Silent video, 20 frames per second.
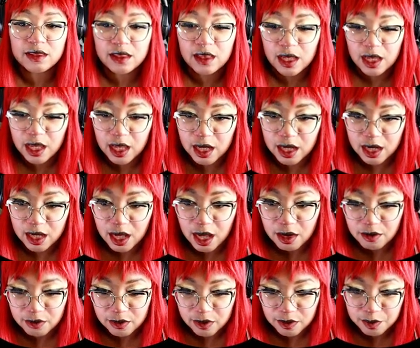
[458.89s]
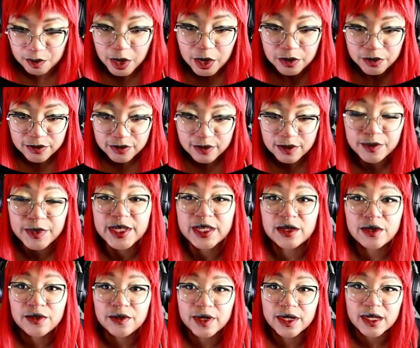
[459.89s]
the heck I was supposed to be
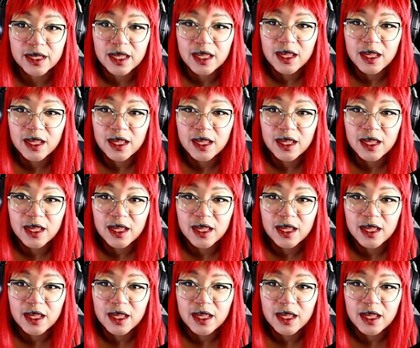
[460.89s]
doing